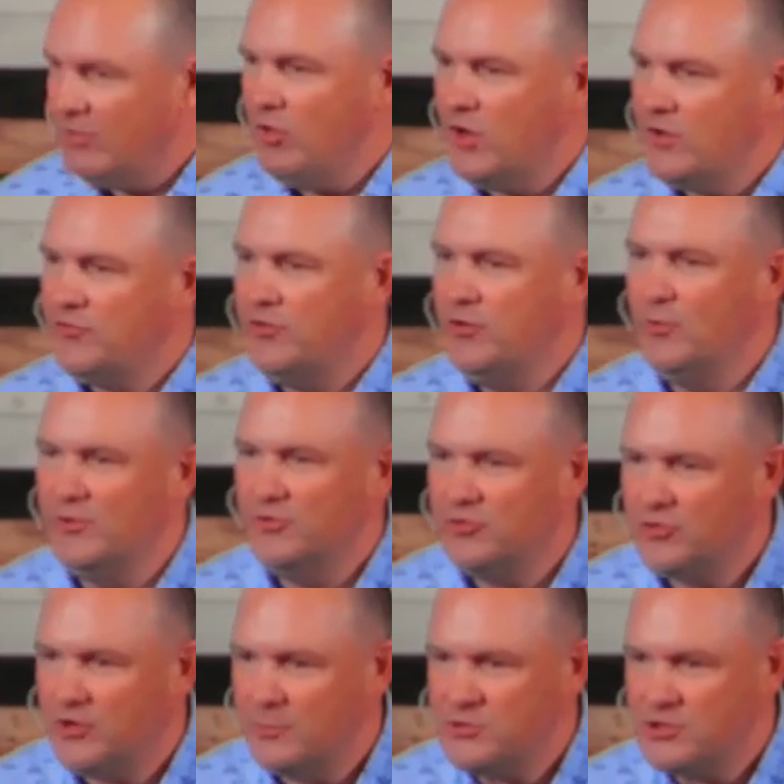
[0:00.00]
look to in
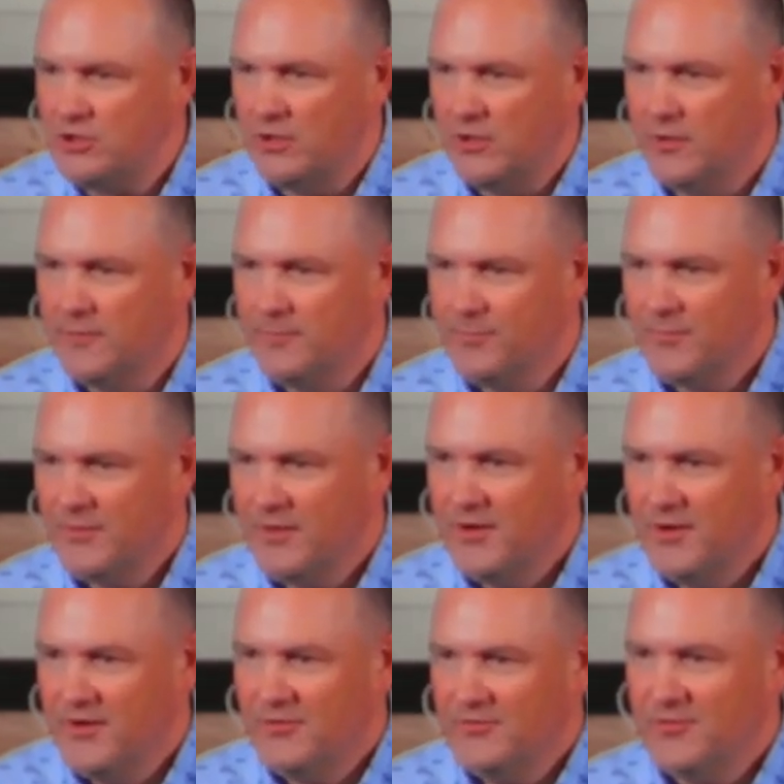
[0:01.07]
Scripture
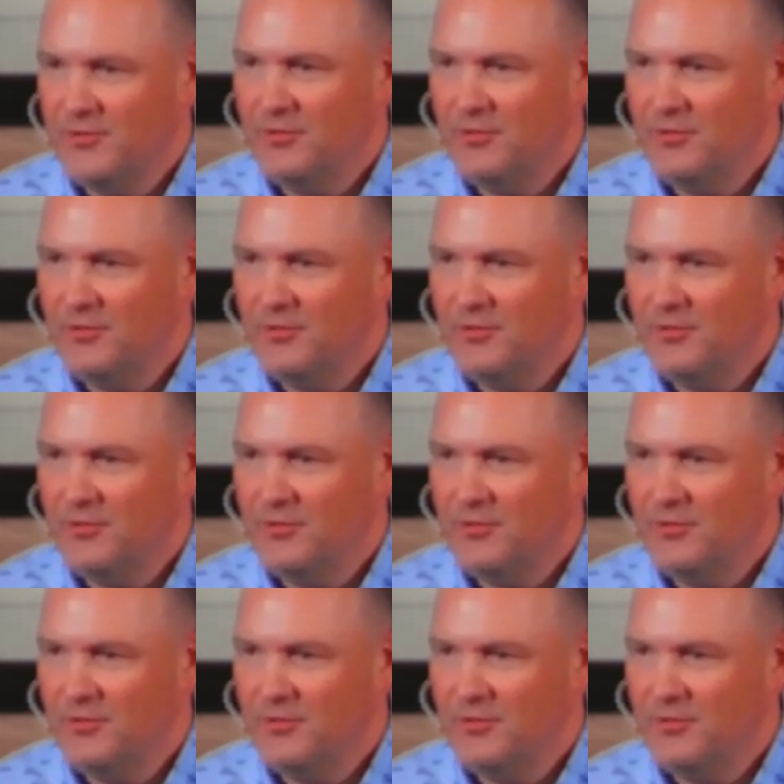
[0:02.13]
to